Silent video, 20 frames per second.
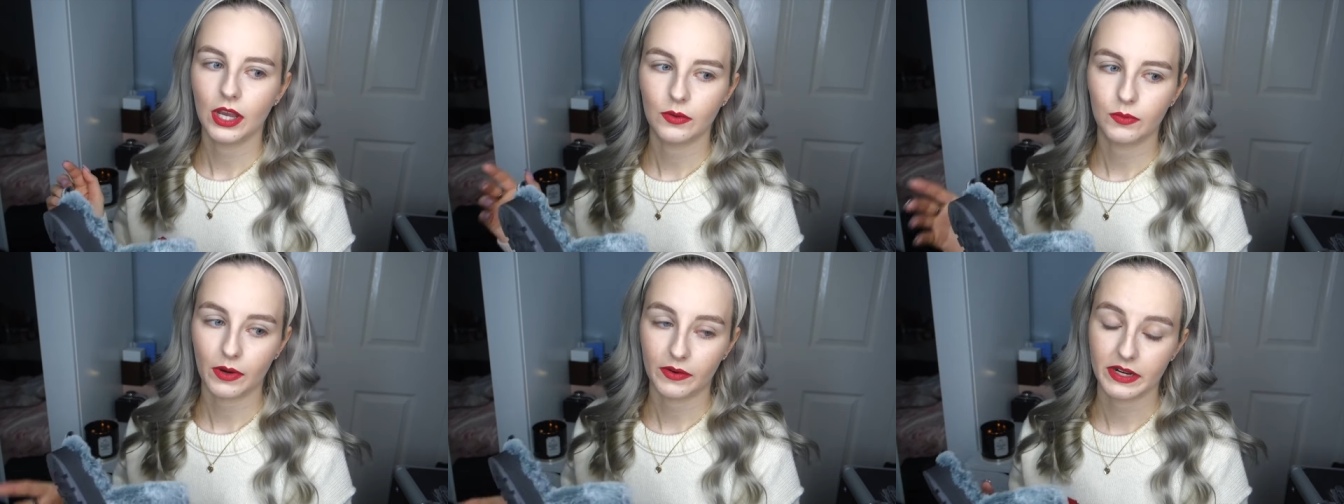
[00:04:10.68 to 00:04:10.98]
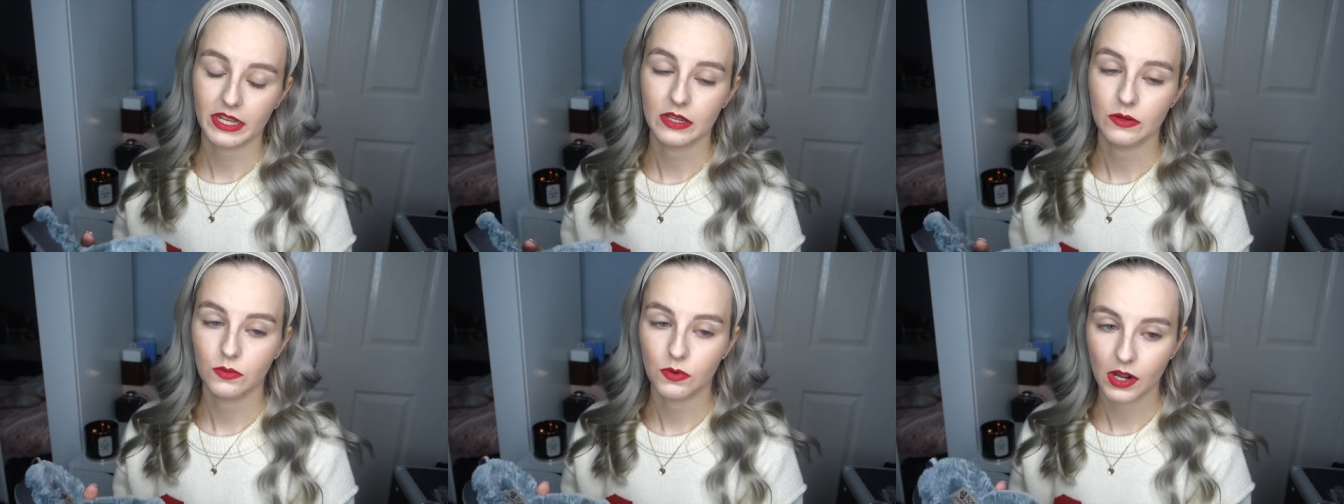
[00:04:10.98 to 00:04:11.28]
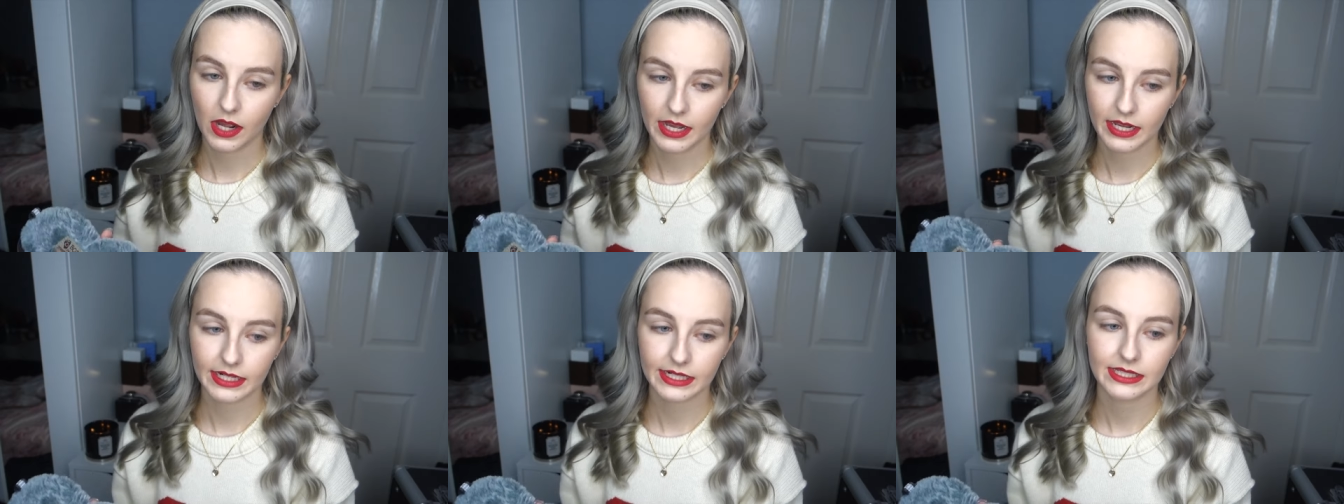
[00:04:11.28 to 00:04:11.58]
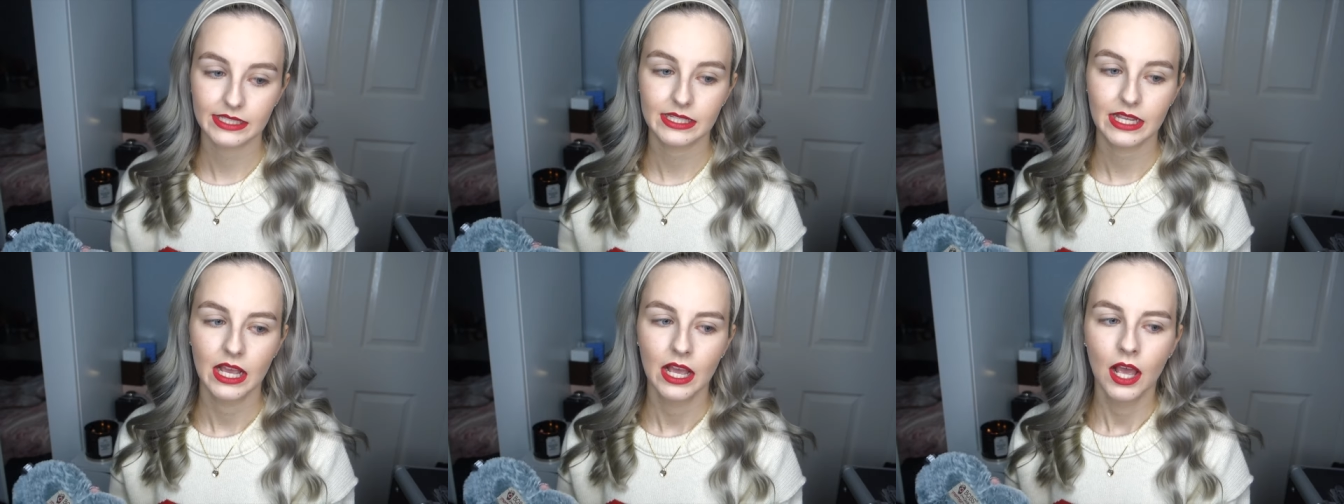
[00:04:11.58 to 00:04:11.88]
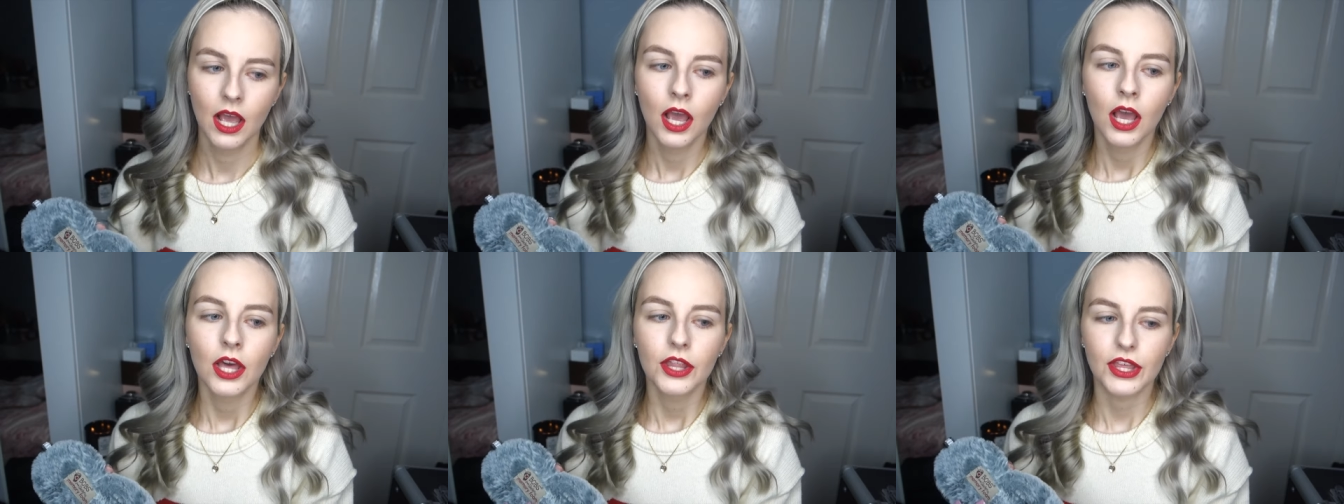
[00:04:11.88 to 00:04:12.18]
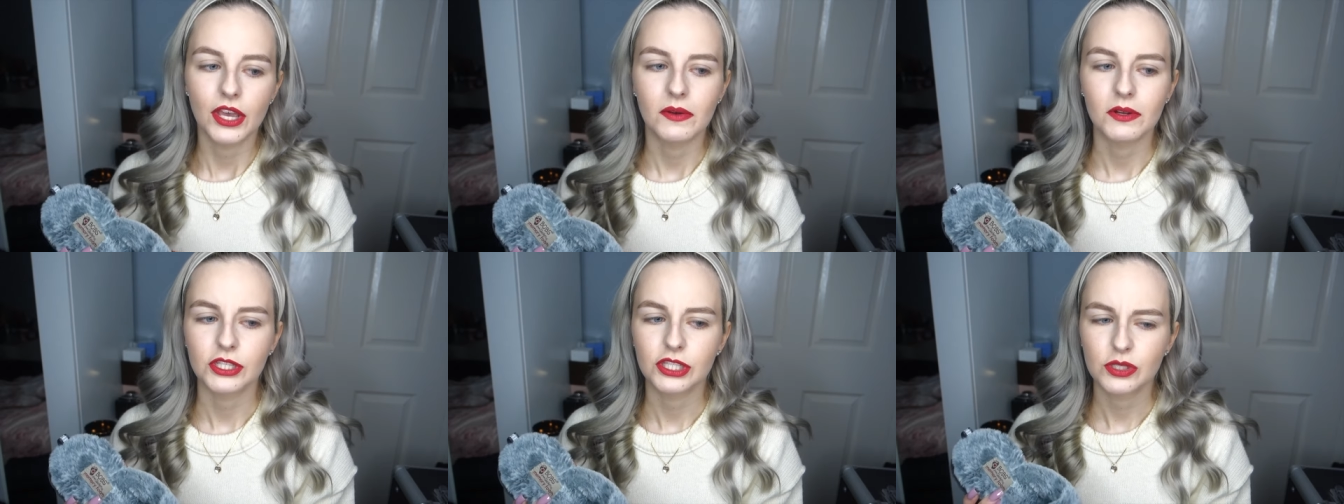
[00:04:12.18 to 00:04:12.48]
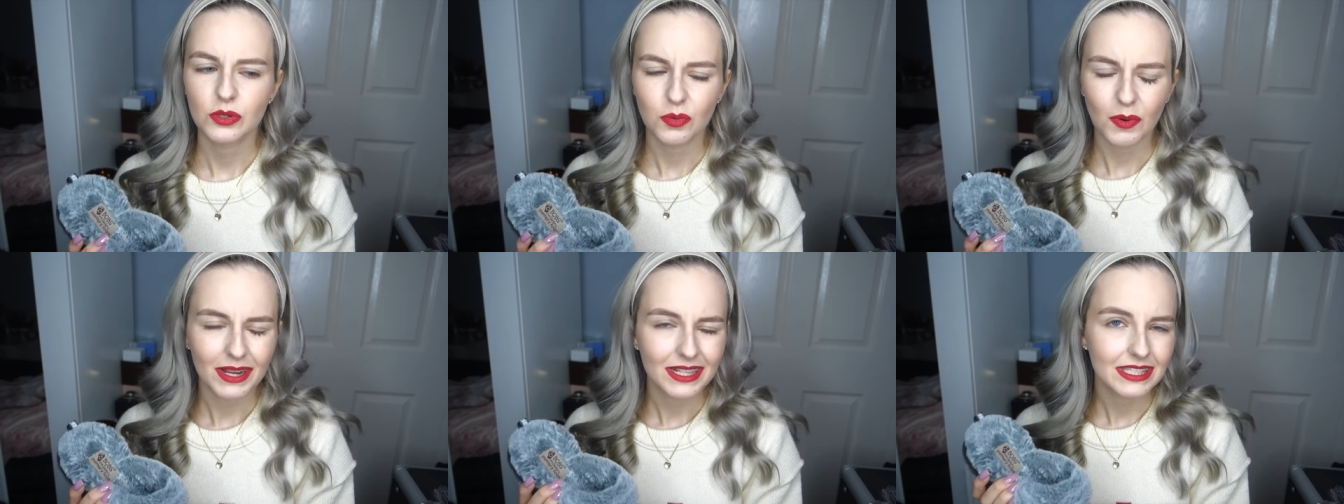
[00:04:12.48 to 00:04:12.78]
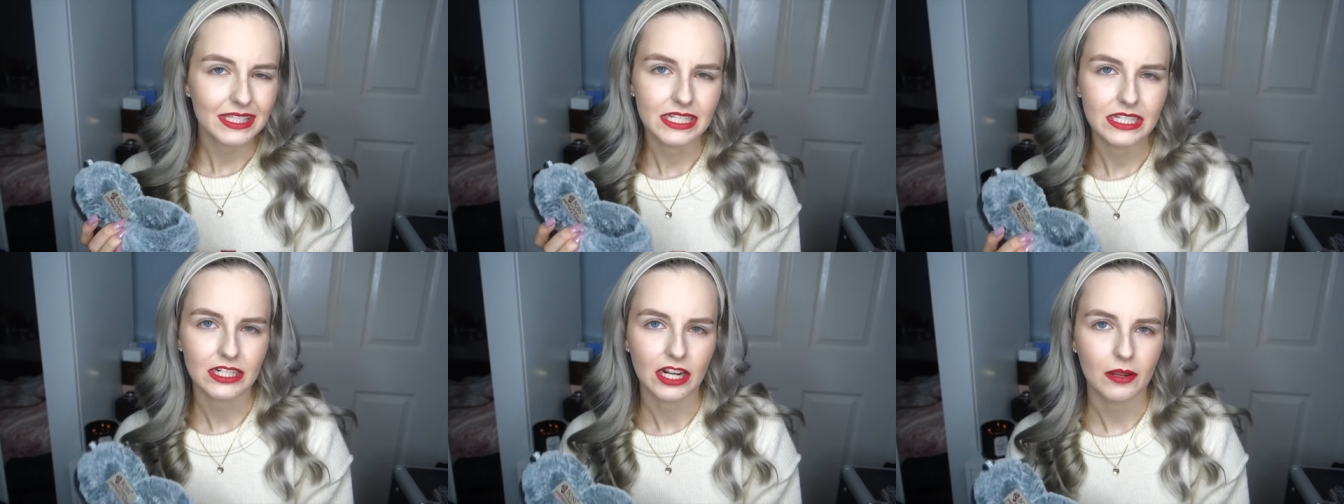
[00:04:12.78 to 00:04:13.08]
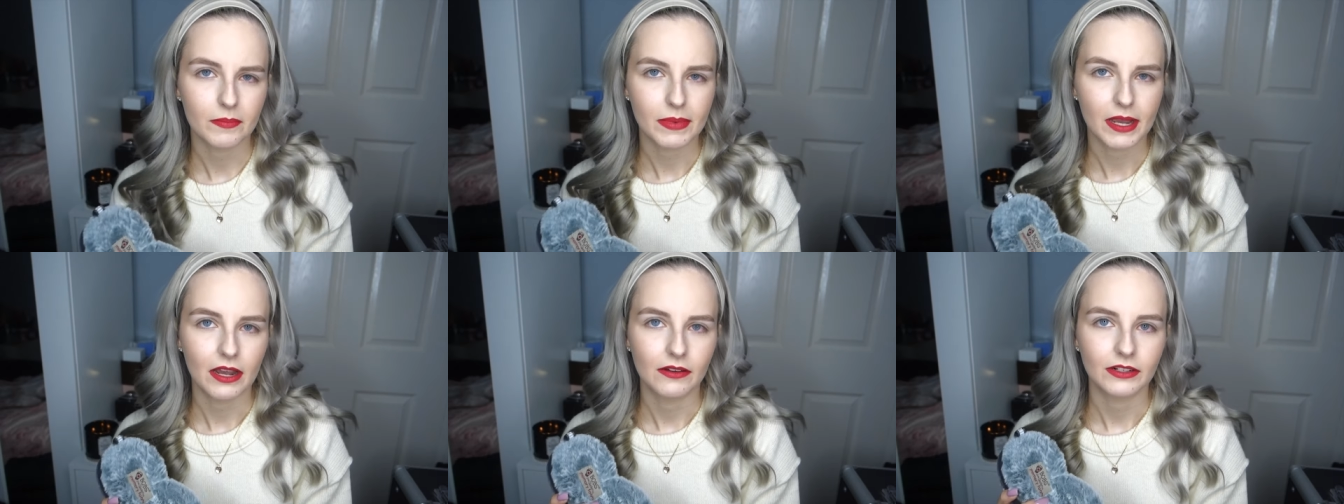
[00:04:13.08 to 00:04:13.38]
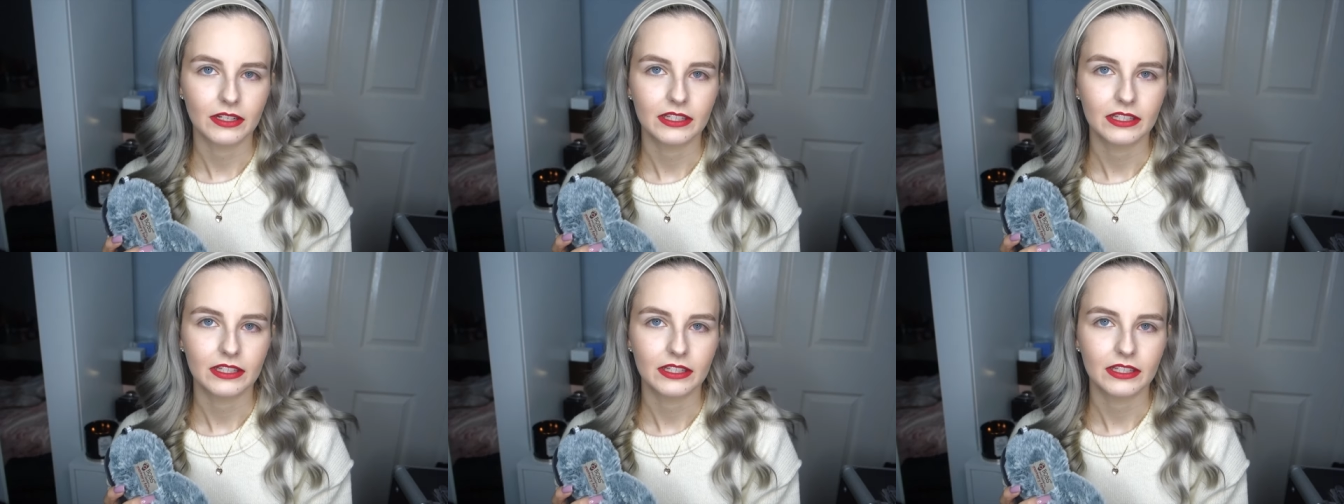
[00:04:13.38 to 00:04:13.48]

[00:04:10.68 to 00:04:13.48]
where he works, they were £29